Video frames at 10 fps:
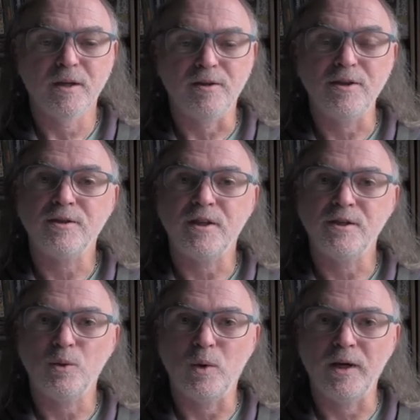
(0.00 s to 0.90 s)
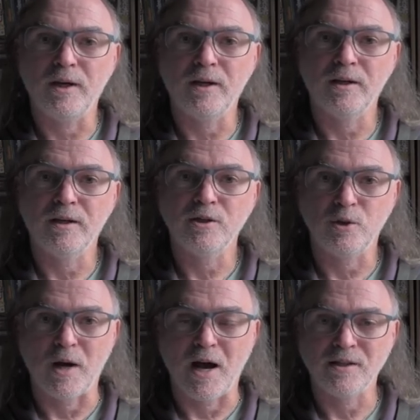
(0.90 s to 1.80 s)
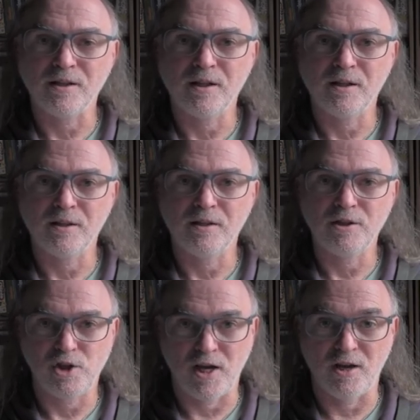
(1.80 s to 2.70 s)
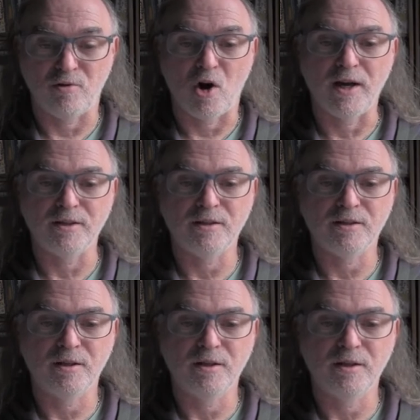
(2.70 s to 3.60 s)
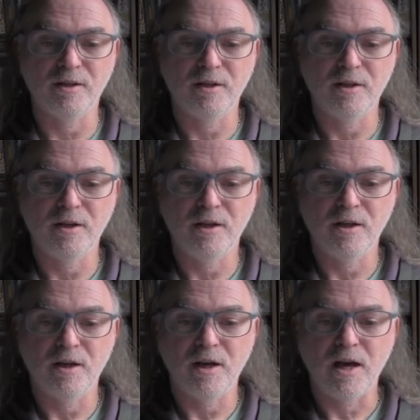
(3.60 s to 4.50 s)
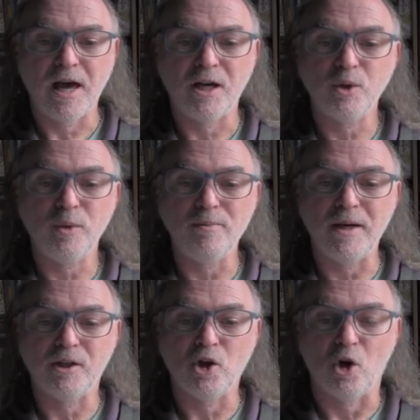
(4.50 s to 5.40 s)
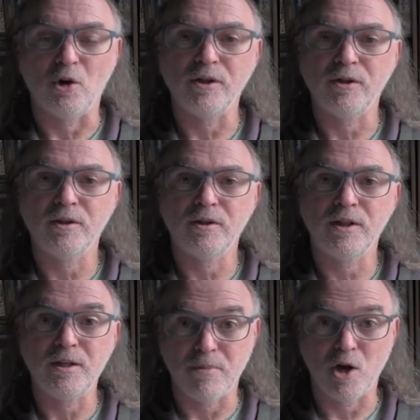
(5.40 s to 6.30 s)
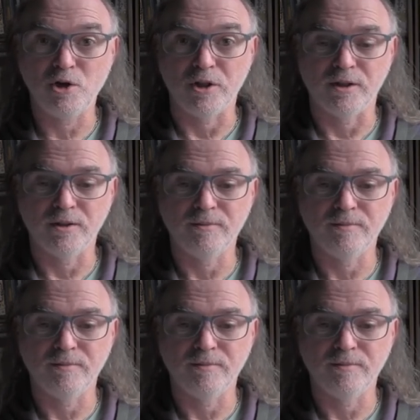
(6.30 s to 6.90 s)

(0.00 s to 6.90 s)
This is a week to ask, Jan writes, how do we meet God in motion?